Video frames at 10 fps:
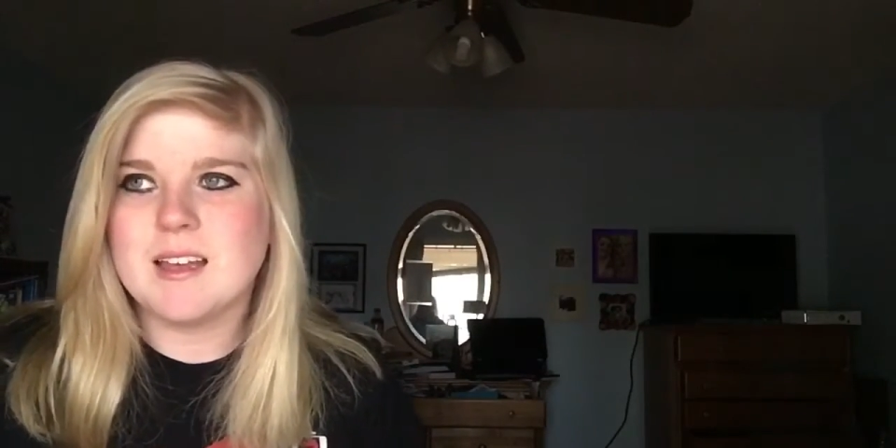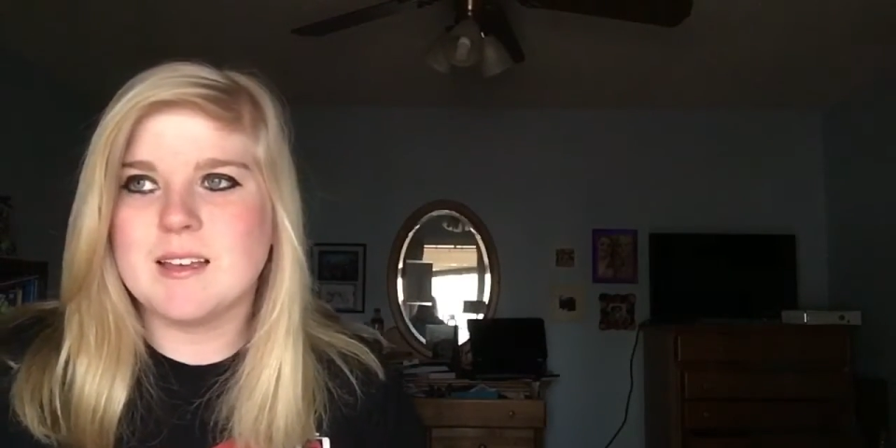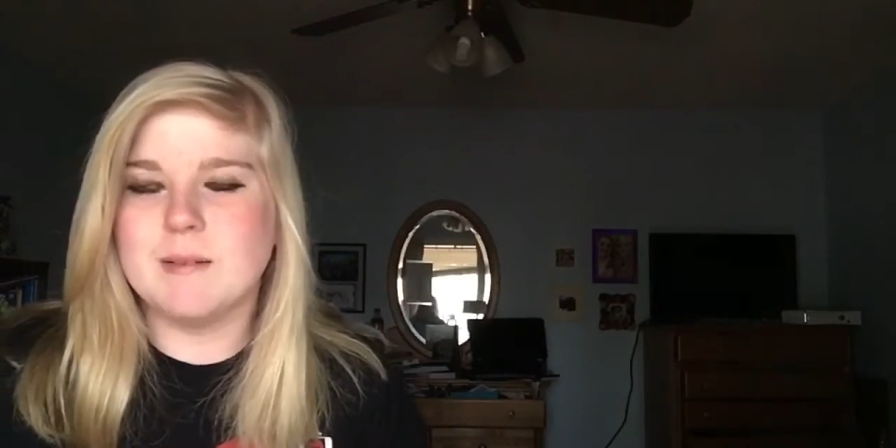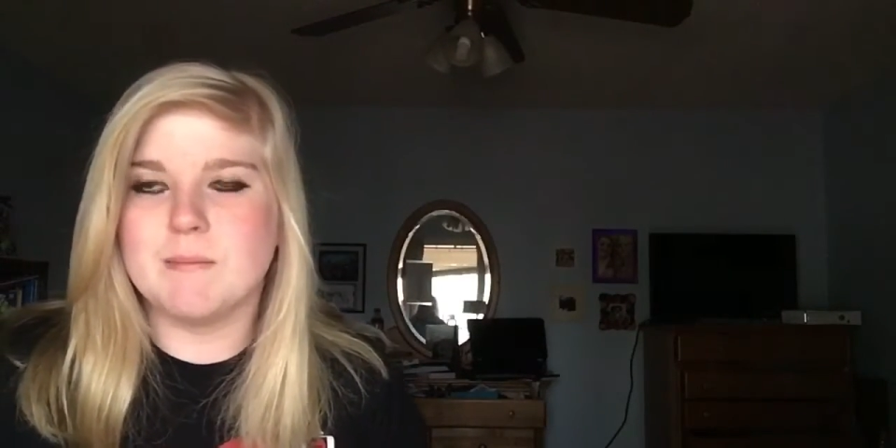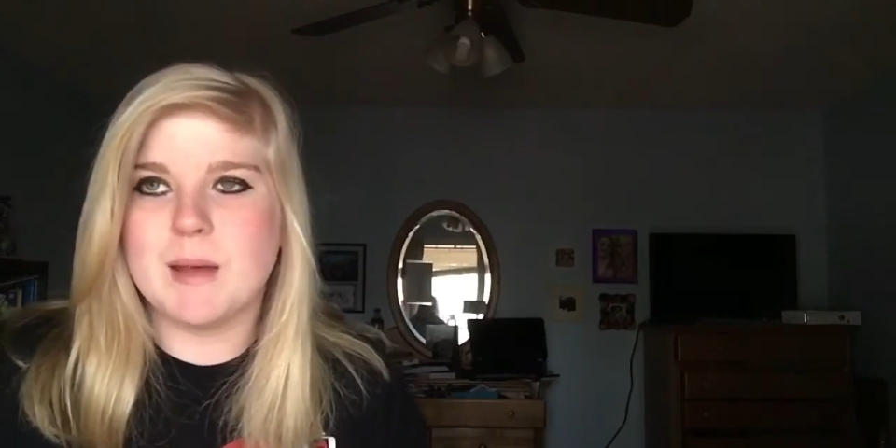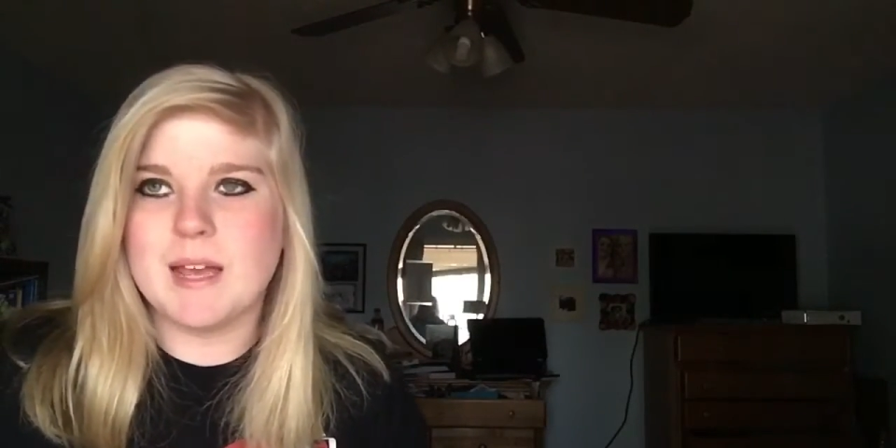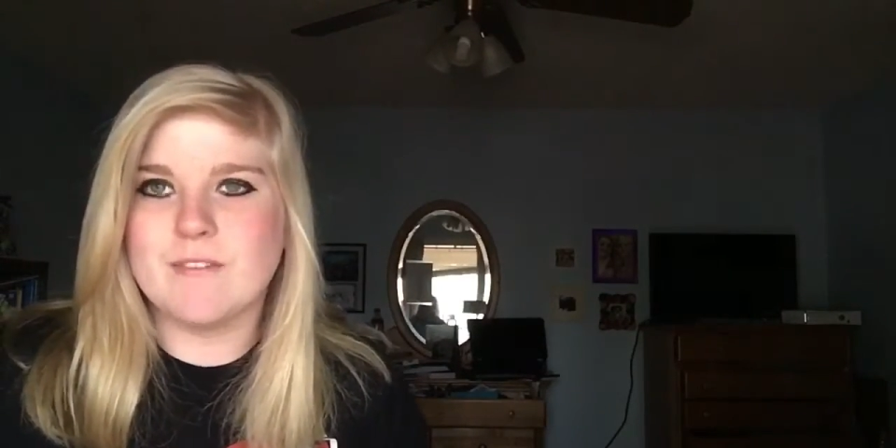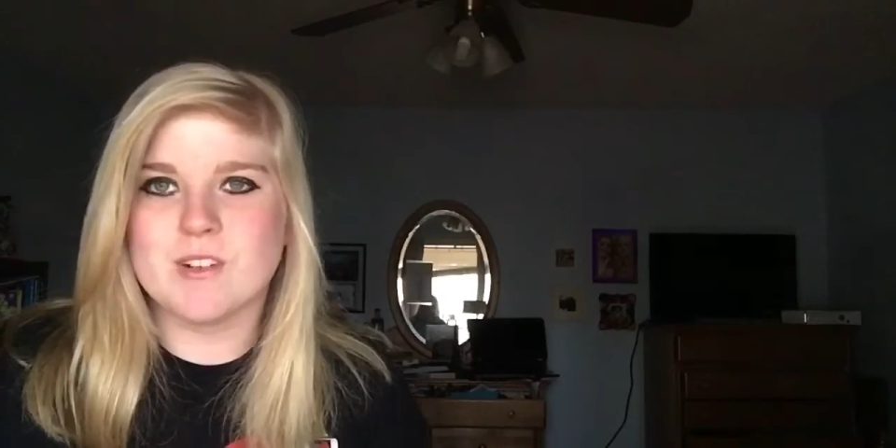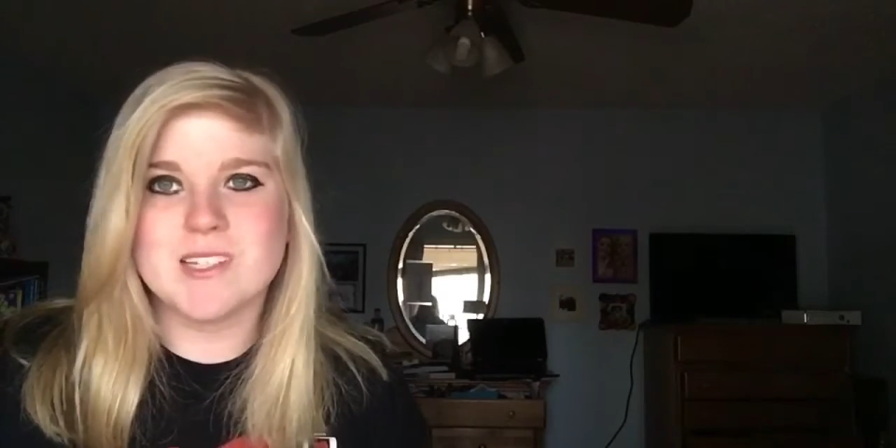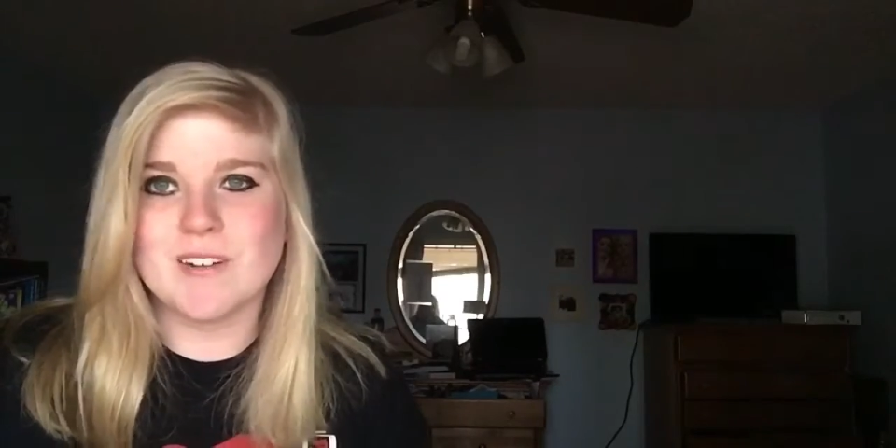couldn't pay
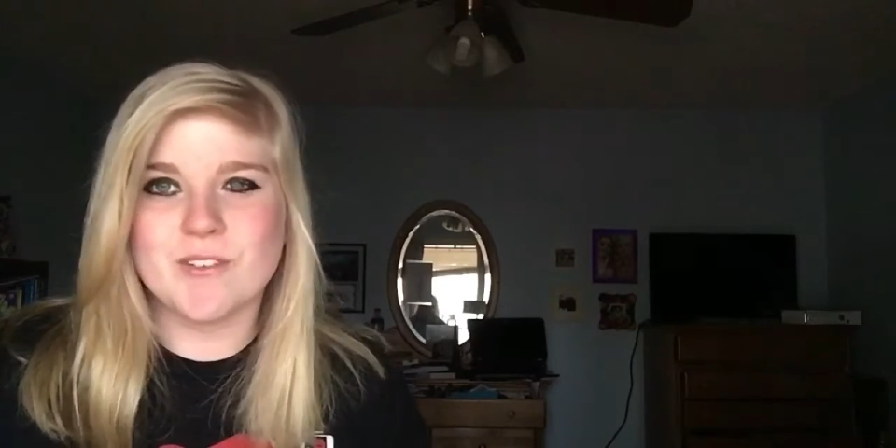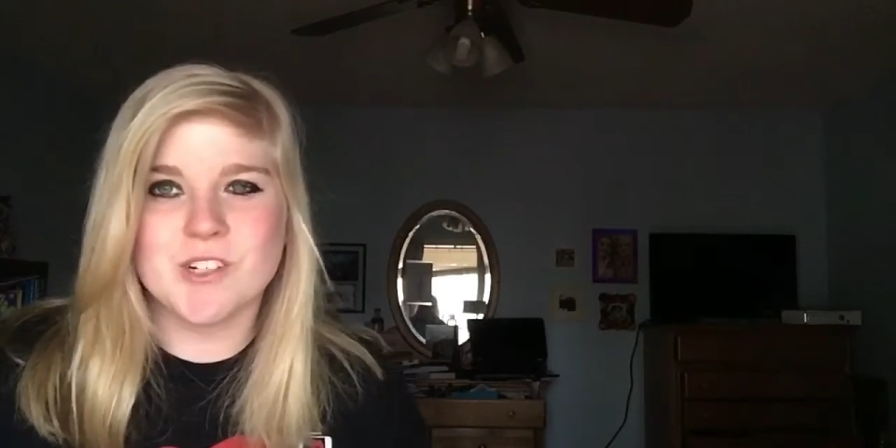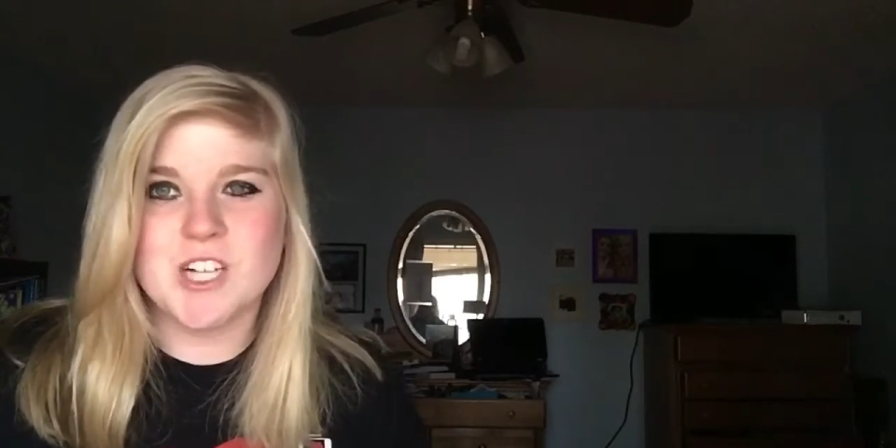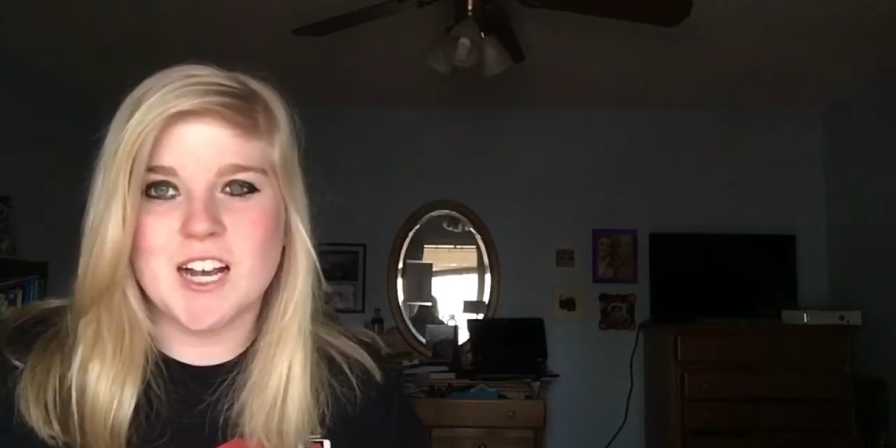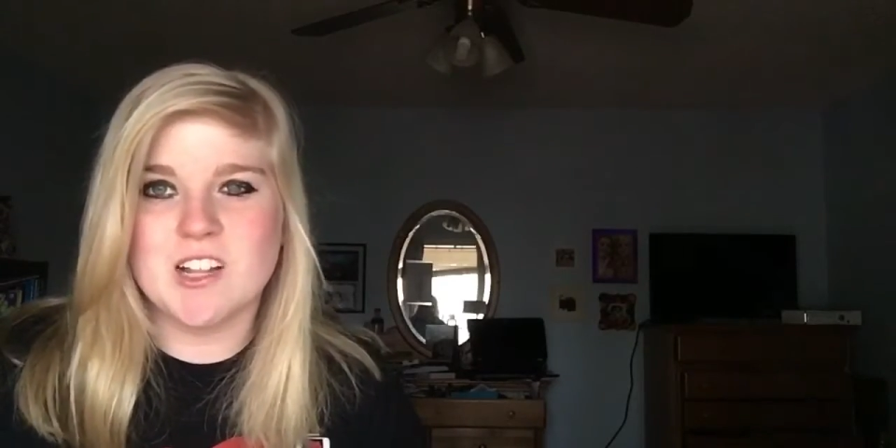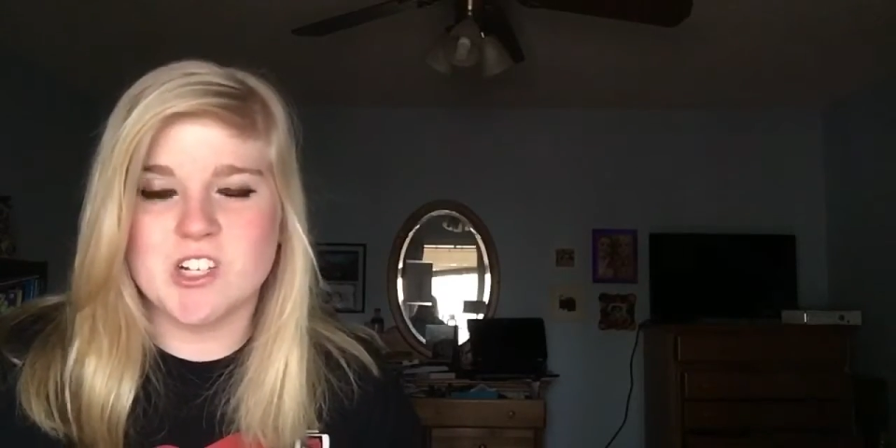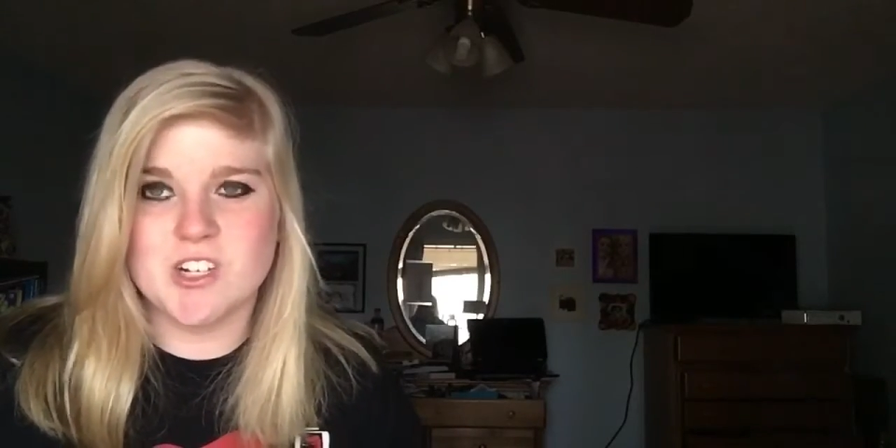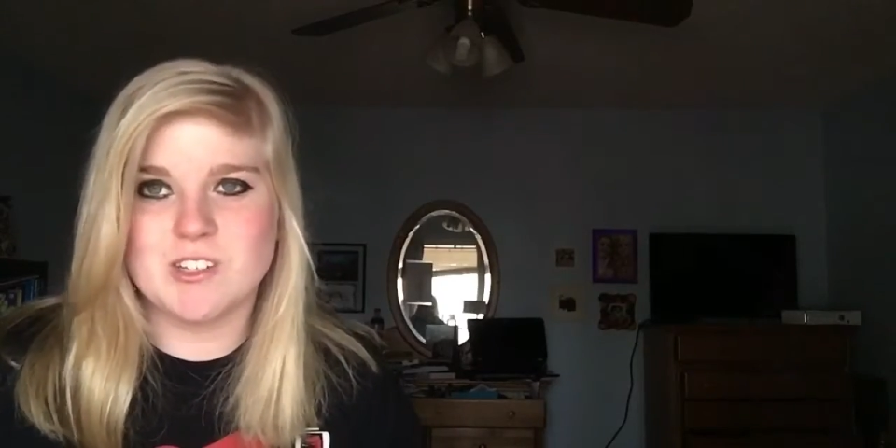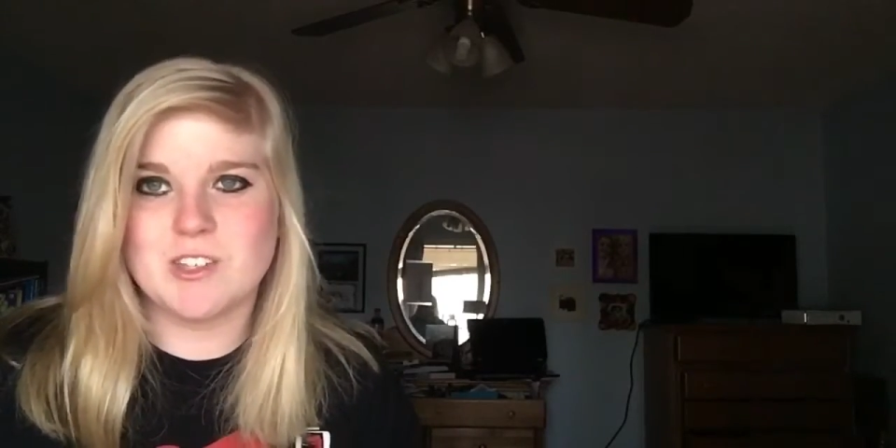for stuff or challenges,